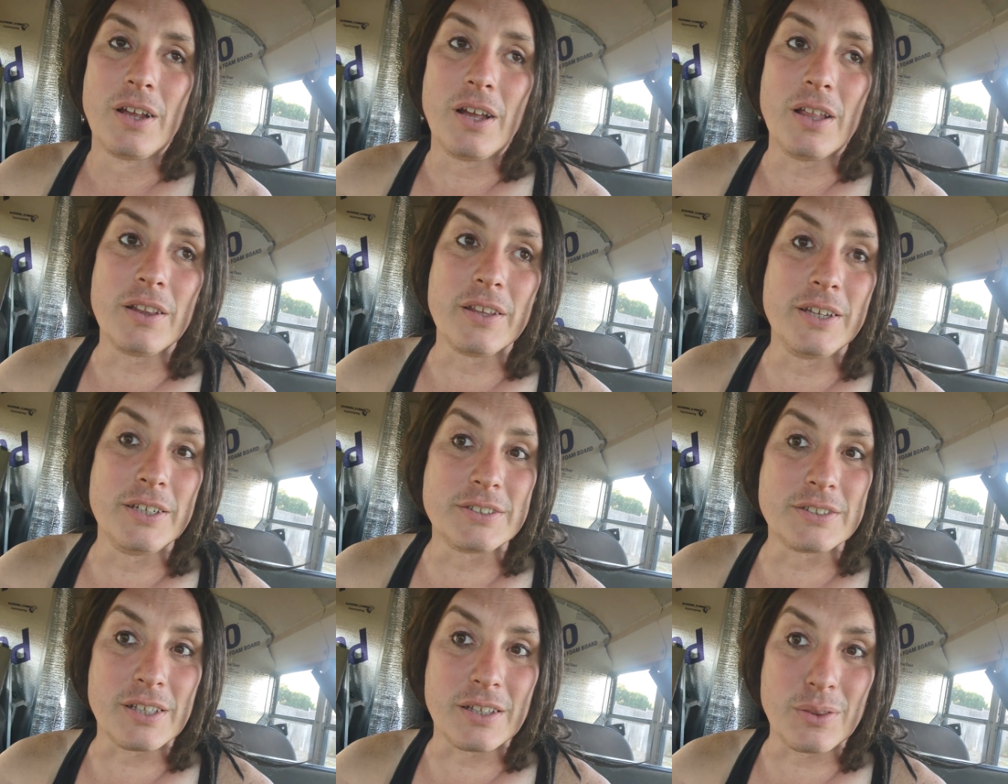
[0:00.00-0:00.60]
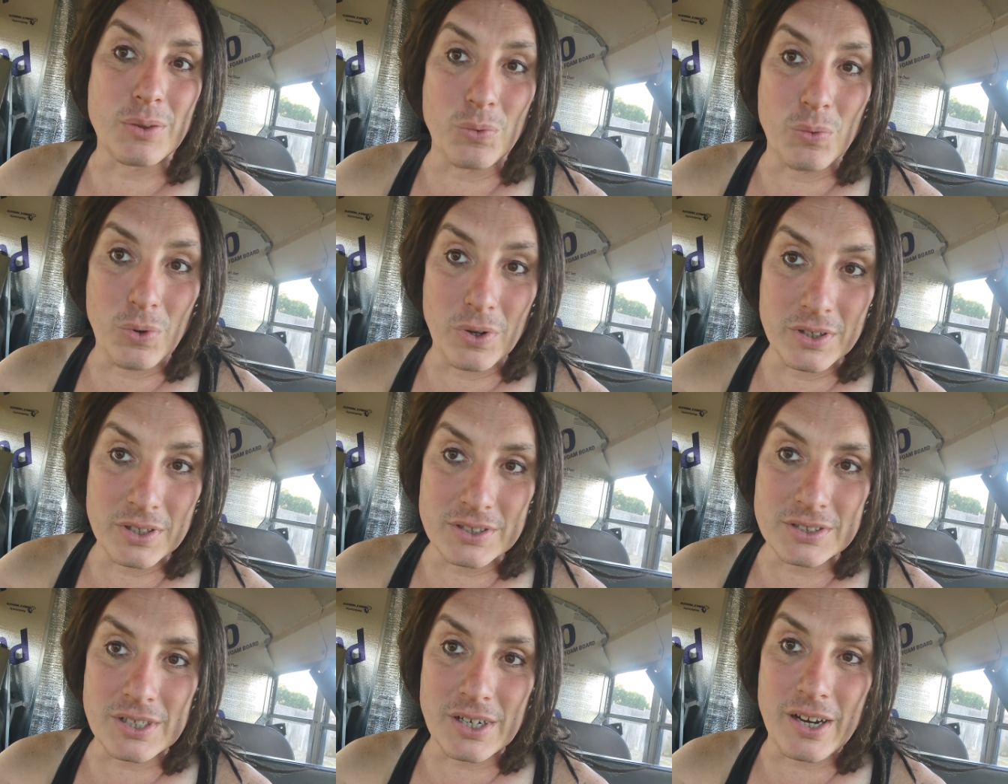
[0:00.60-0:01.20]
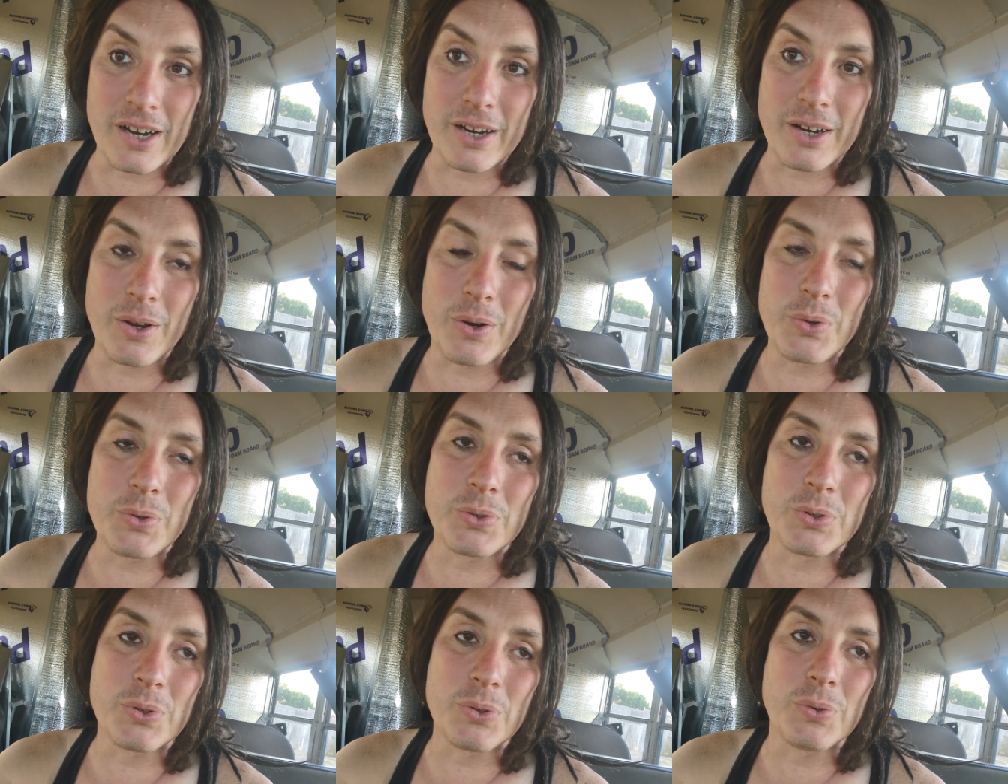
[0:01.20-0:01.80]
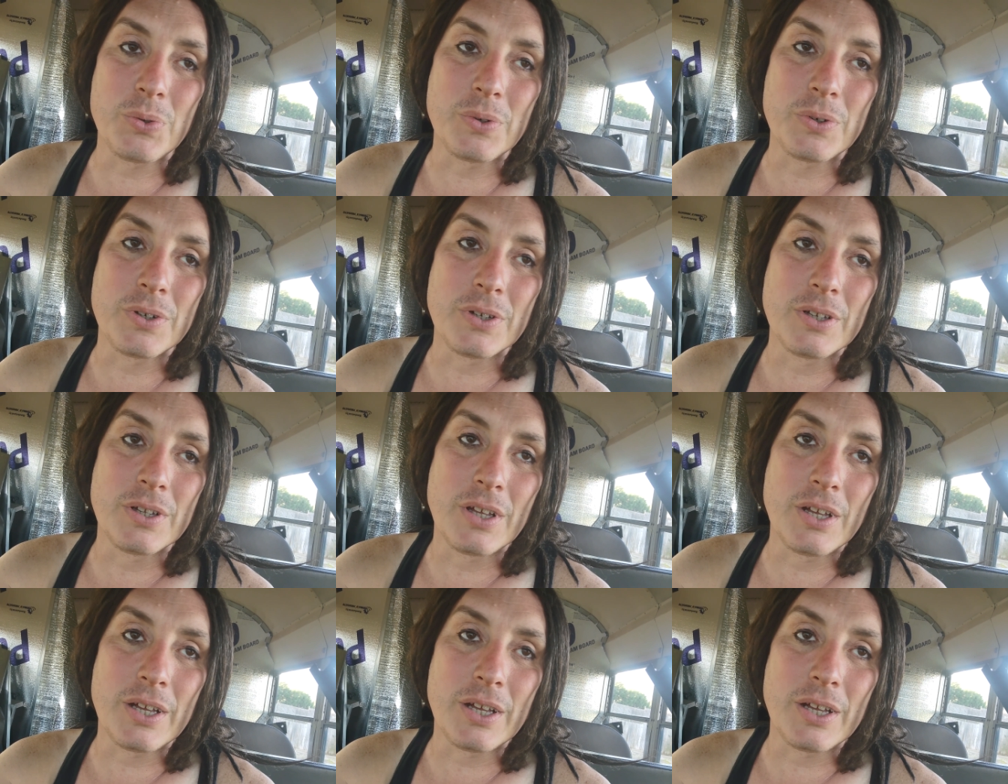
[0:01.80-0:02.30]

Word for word: At least at the ones that I go to,